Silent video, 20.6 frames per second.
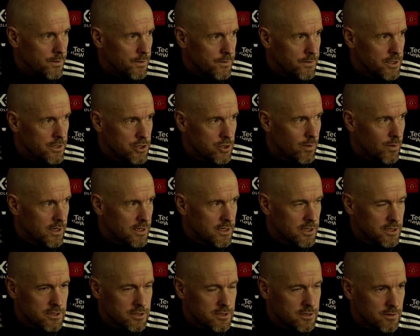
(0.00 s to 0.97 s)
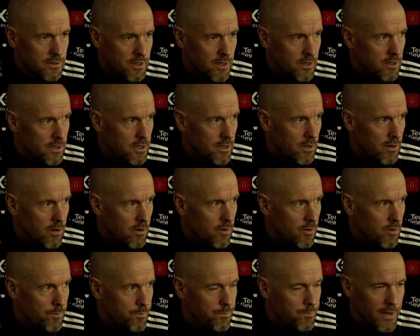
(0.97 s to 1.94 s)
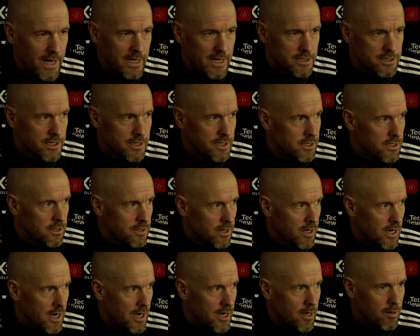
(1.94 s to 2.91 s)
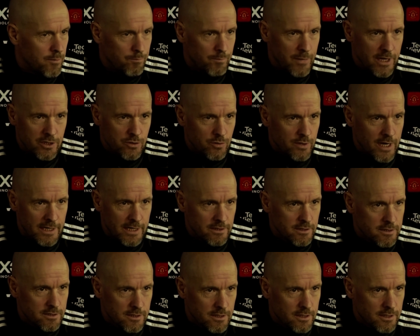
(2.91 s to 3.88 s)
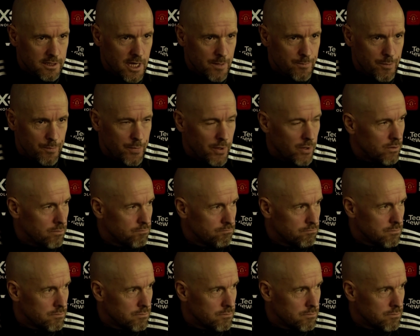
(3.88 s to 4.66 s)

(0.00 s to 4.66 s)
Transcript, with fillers: this squad is all players in Man United capable.